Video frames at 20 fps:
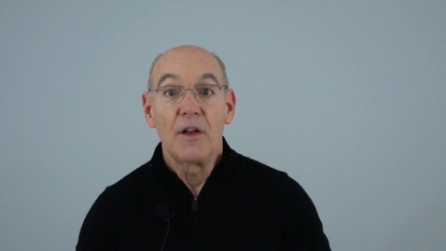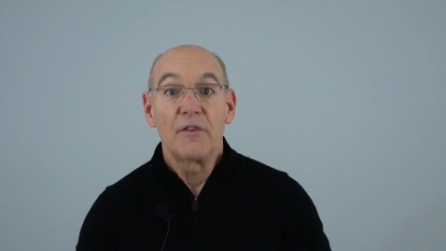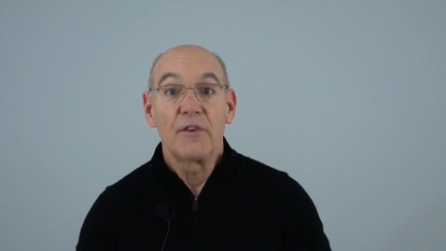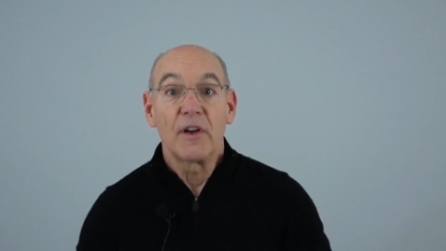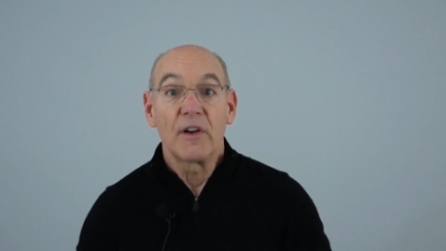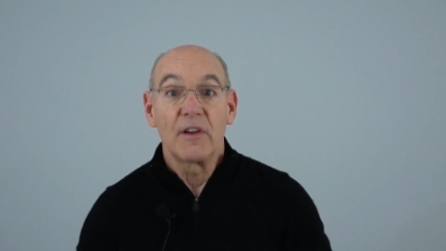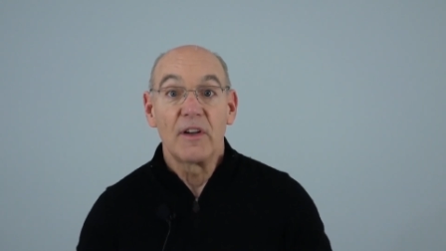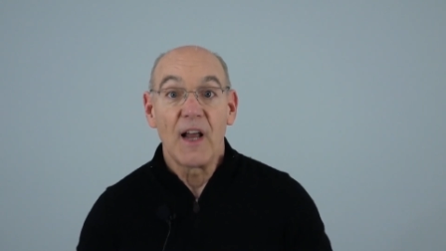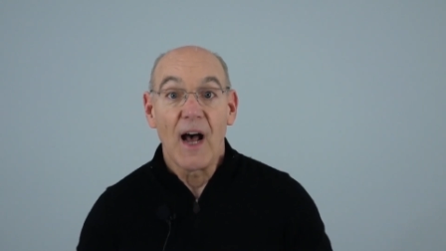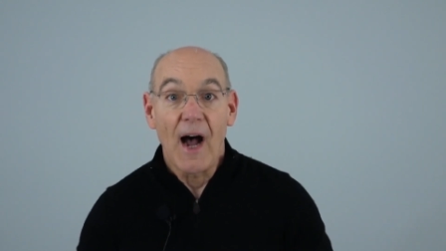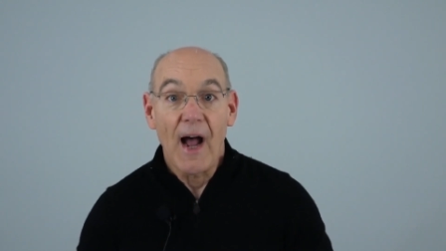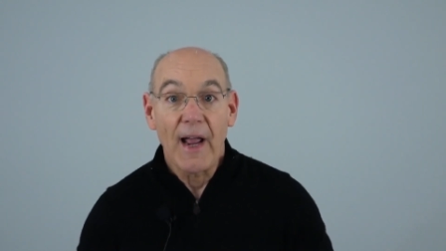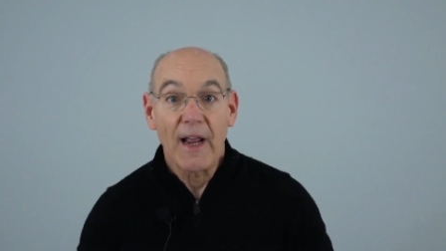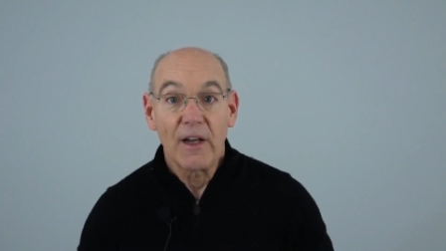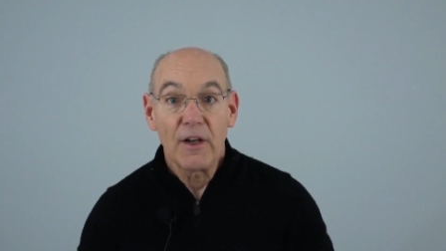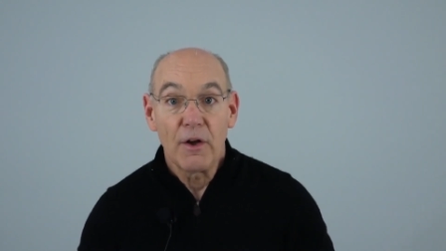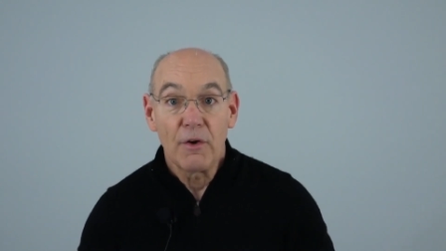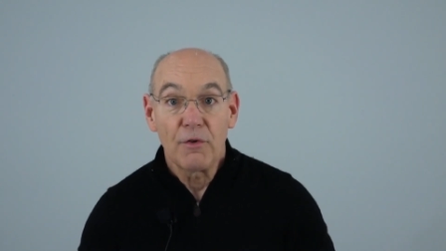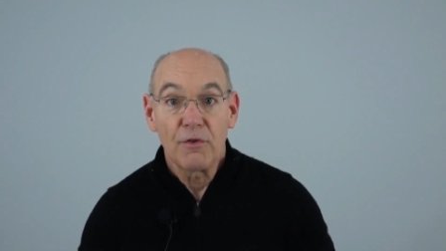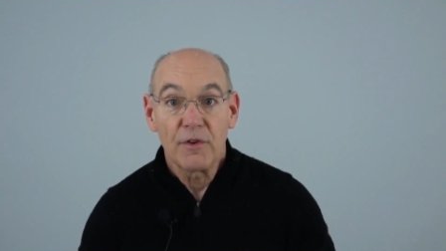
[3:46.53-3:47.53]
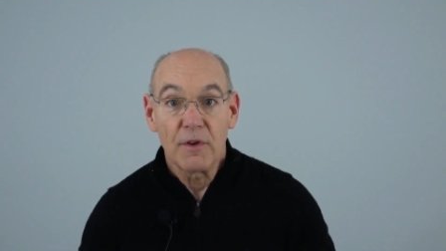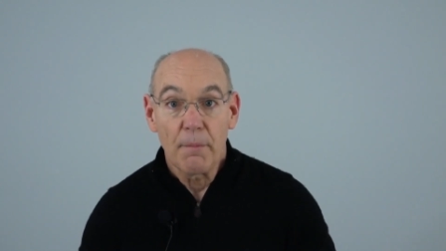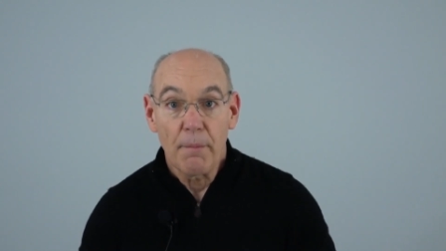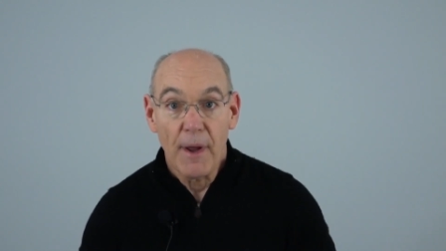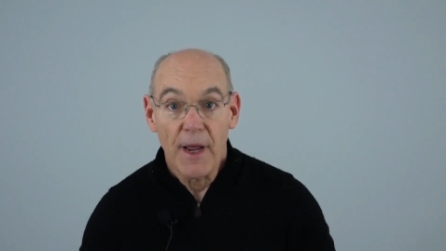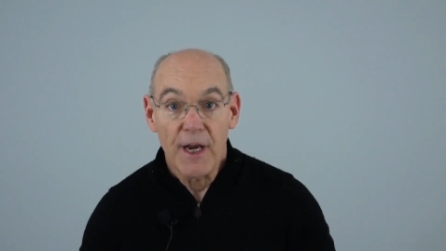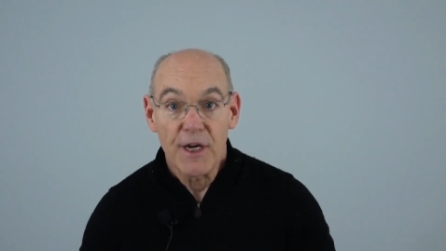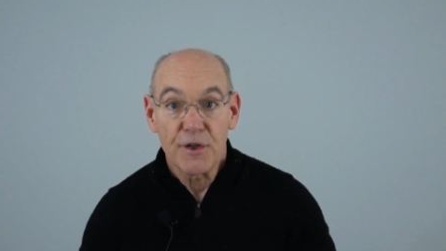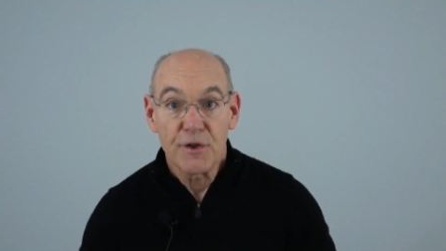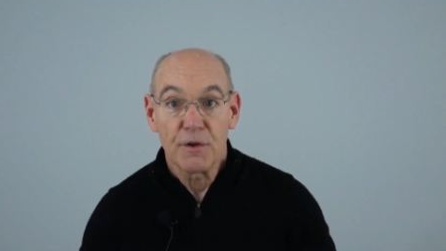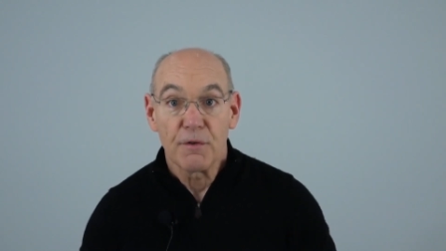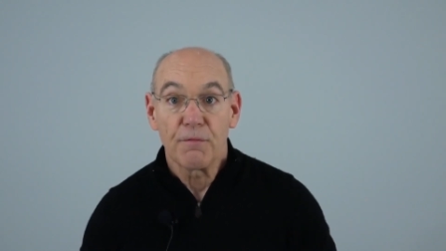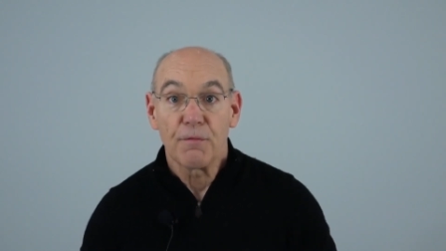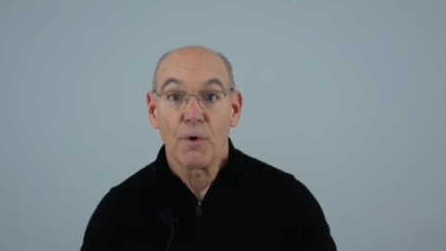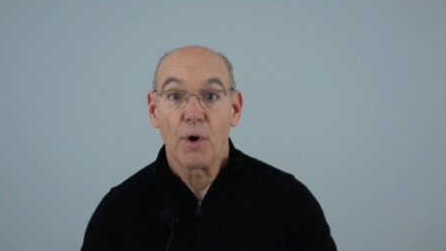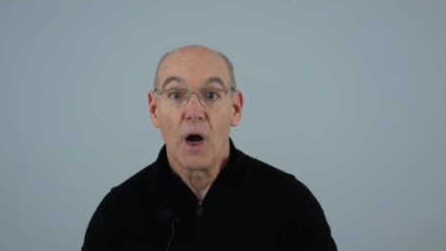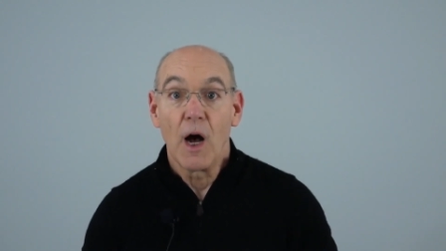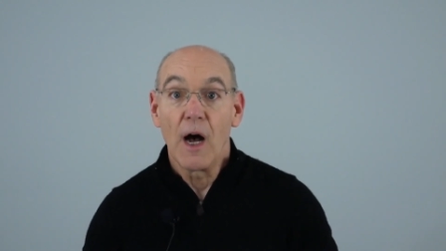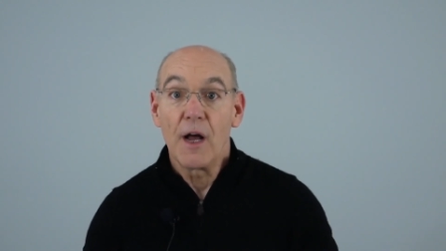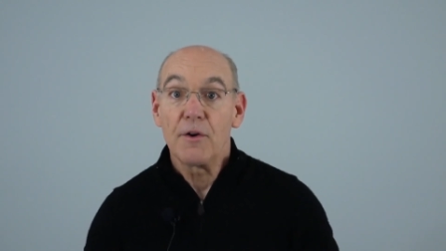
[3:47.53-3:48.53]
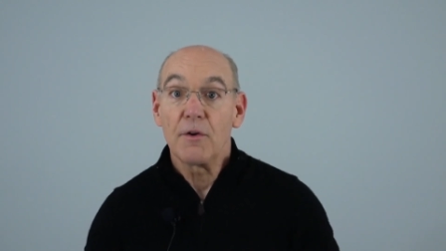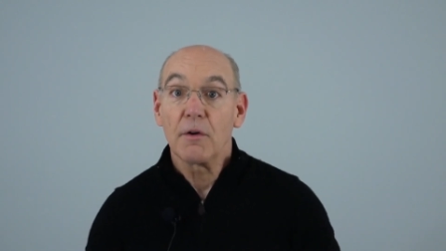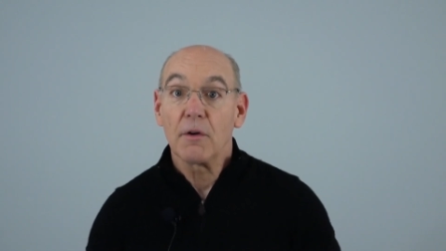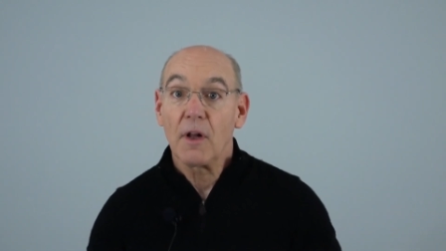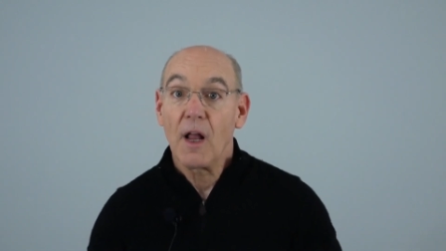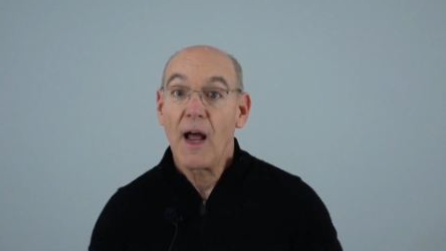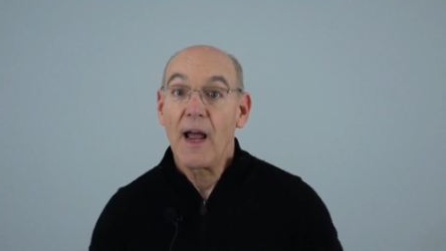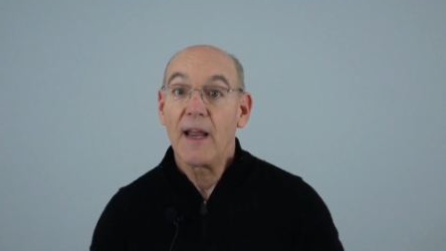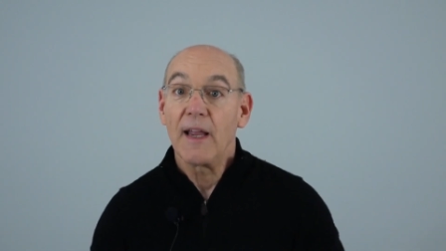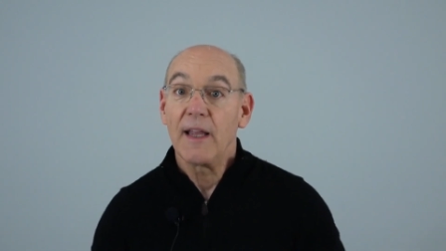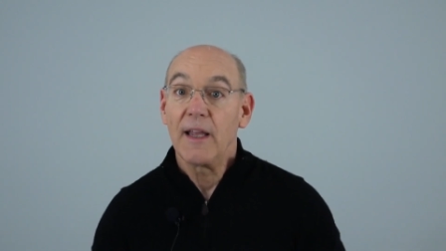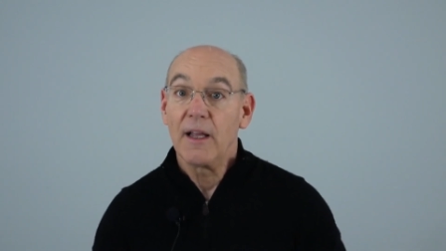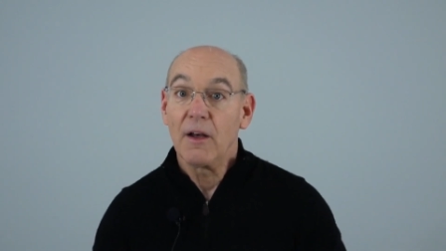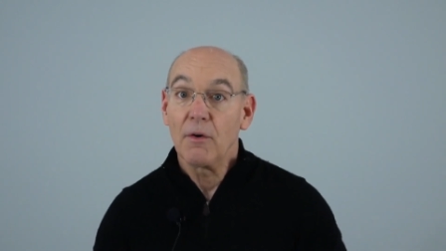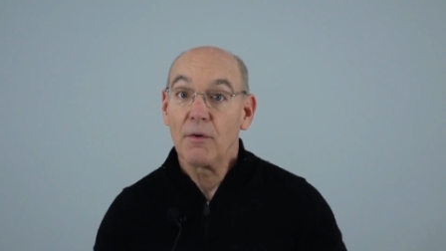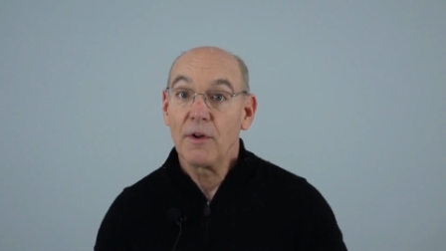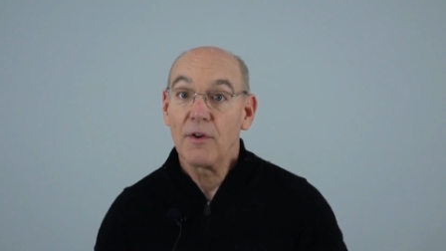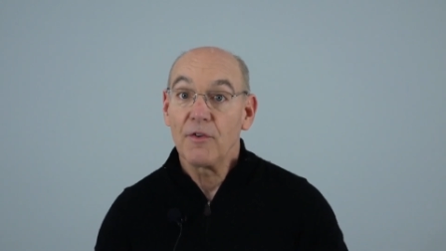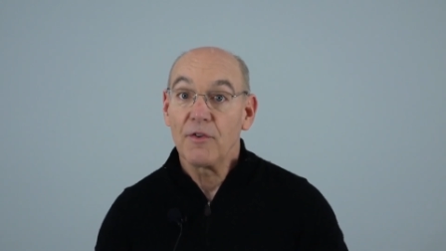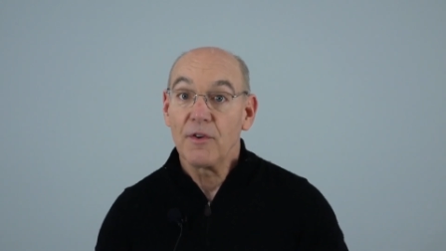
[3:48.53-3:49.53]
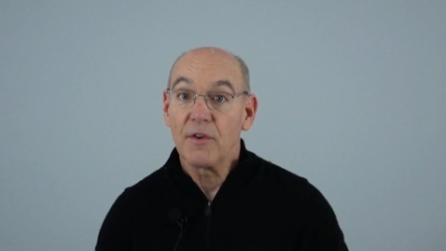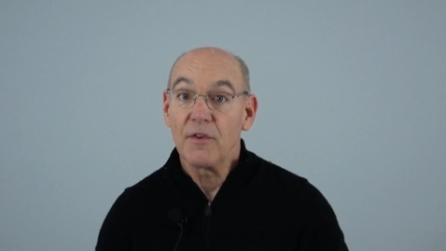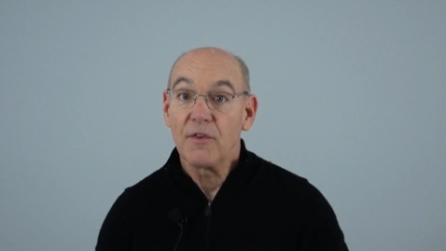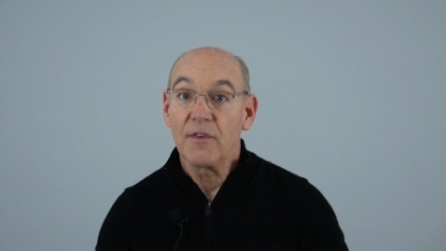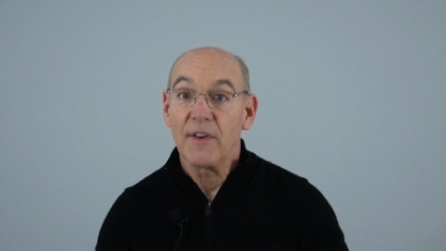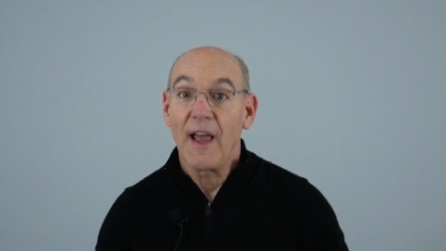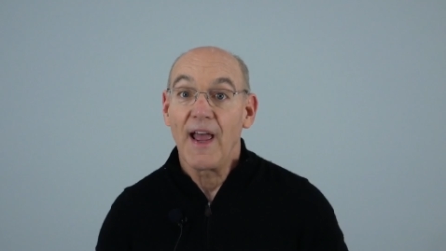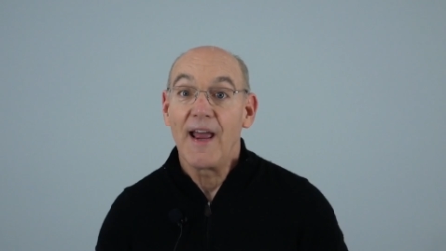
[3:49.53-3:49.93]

to diagnose the patient for underlying illnesses